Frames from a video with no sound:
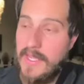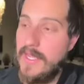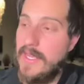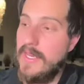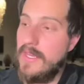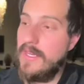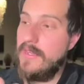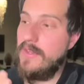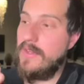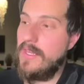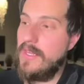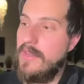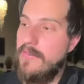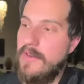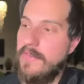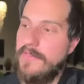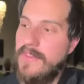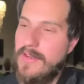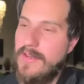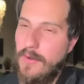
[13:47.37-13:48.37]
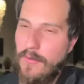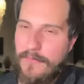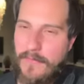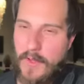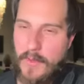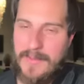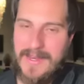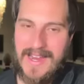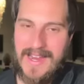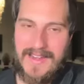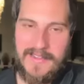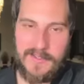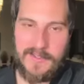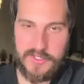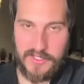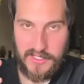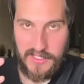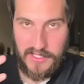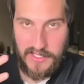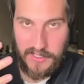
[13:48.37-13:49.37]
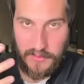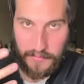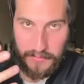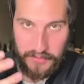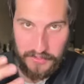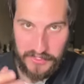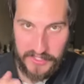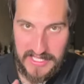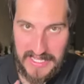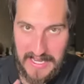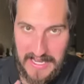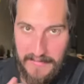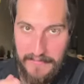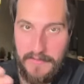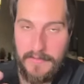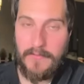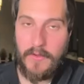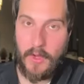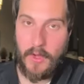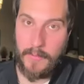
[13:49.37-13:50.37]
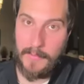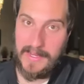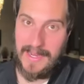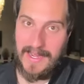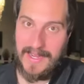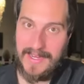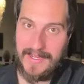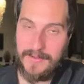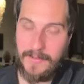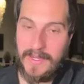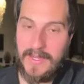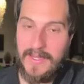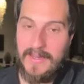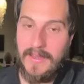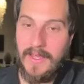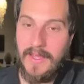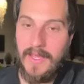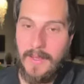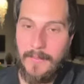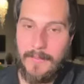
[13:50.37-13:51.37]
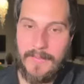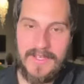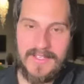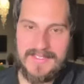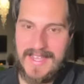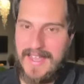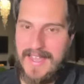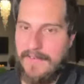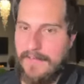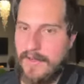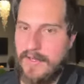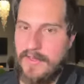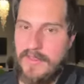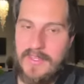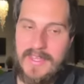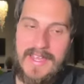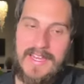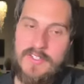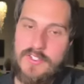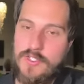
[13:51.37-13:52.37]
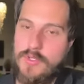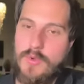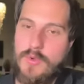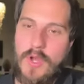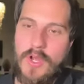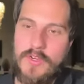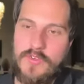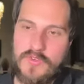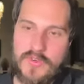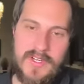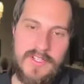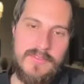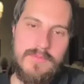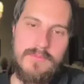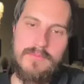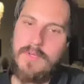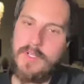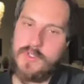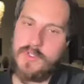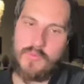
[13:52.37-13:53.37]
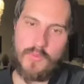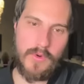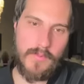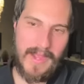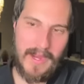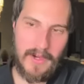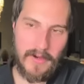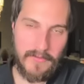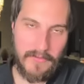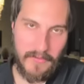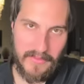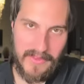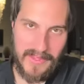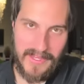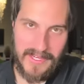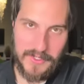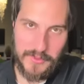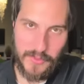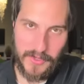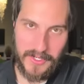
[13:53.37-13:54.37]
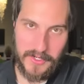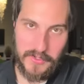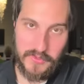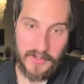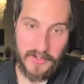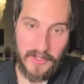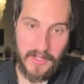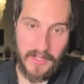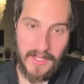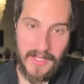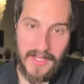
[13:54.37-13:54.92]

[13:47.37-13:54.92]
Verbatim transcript: And even if they don't fall behind, there's at least a perceived fall behind, right? Because the H200 is much more powerful than the H100.